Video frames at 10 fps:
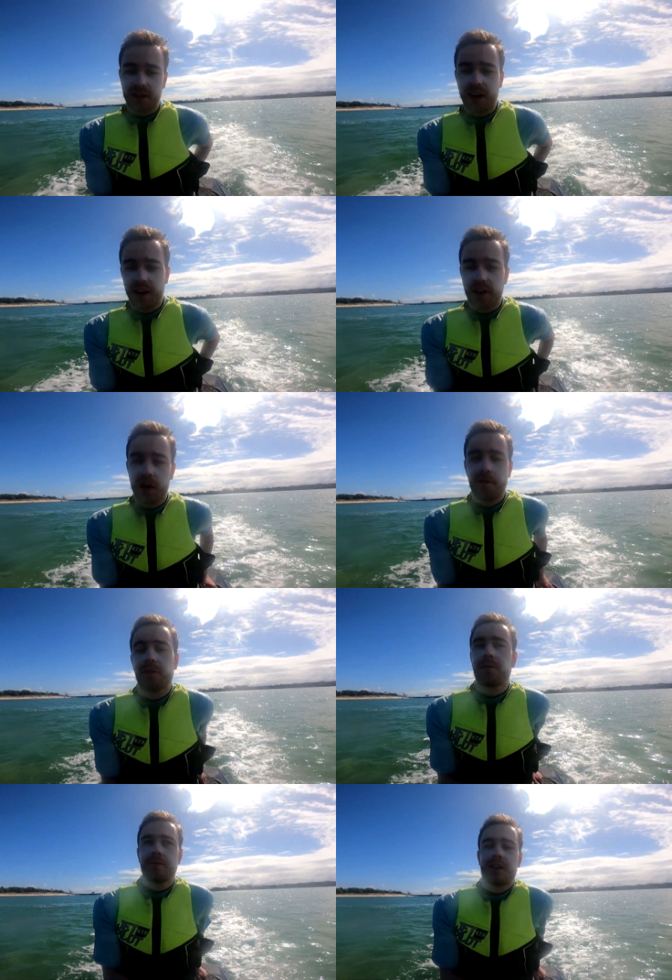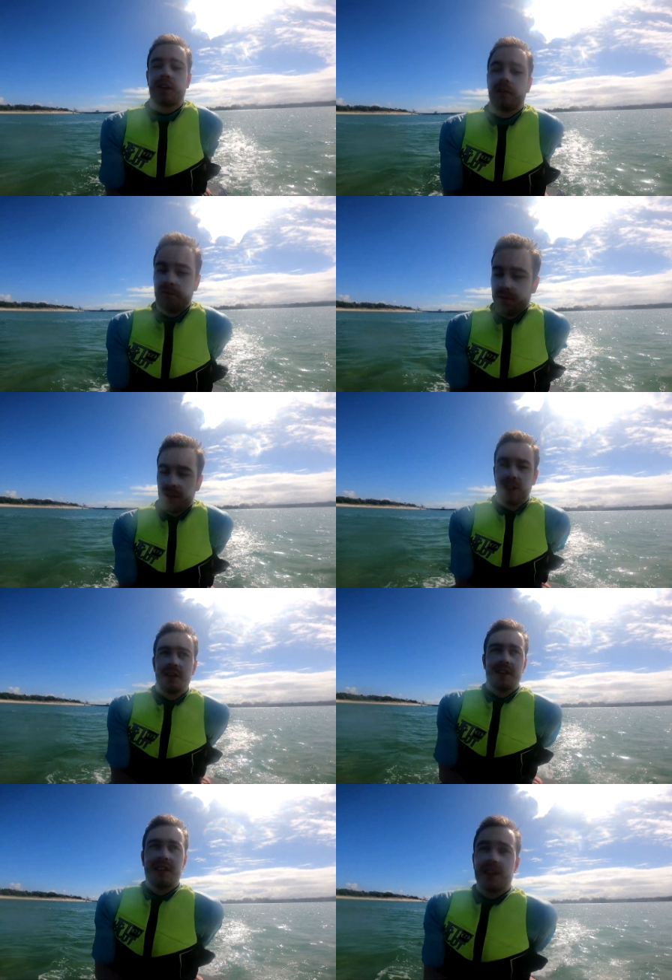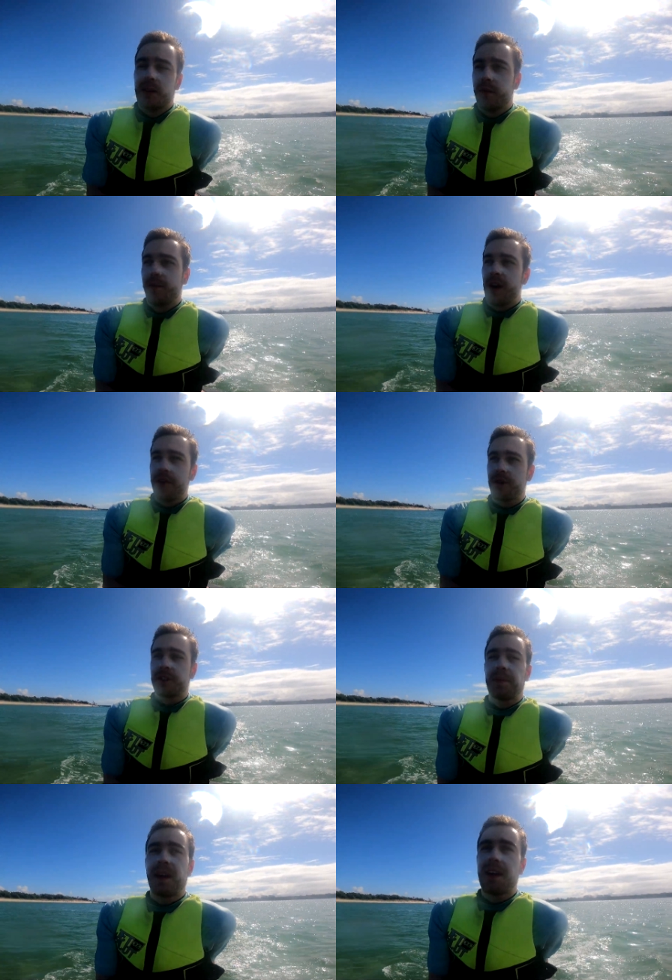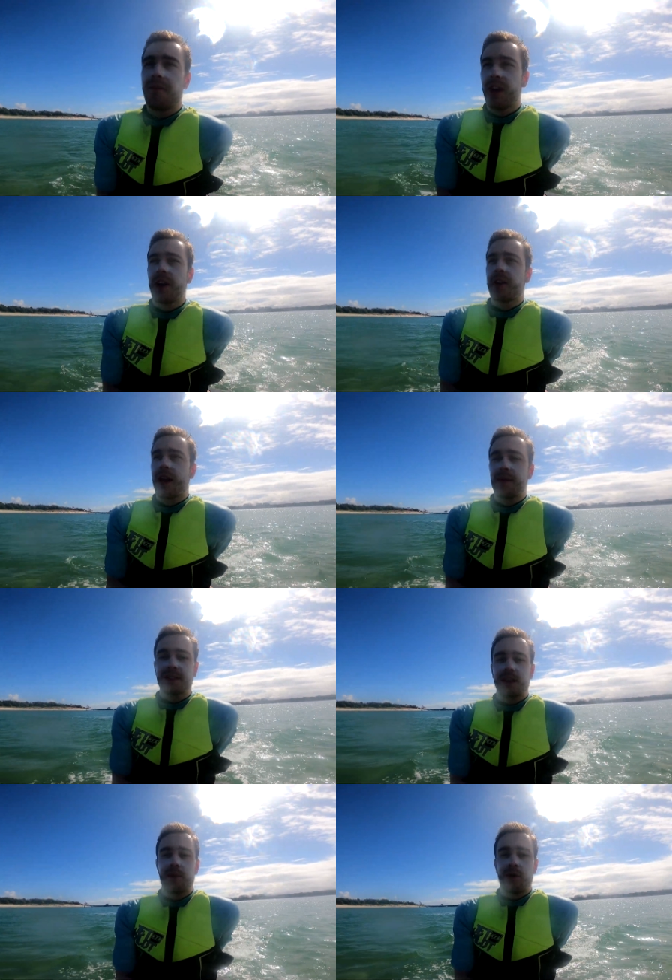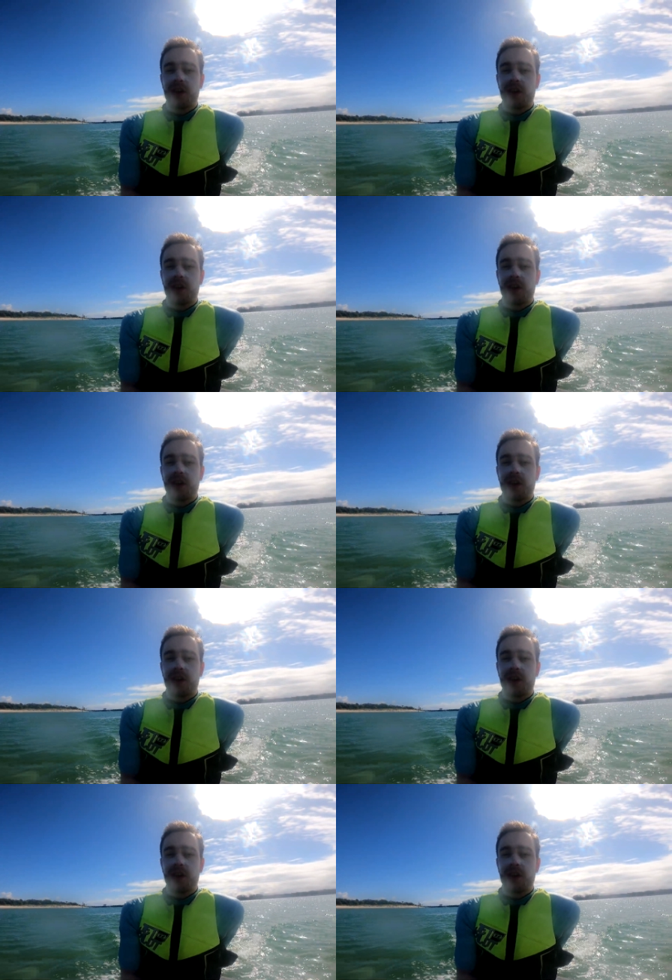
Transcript: I don't know if you fucking everyone's played a video game at some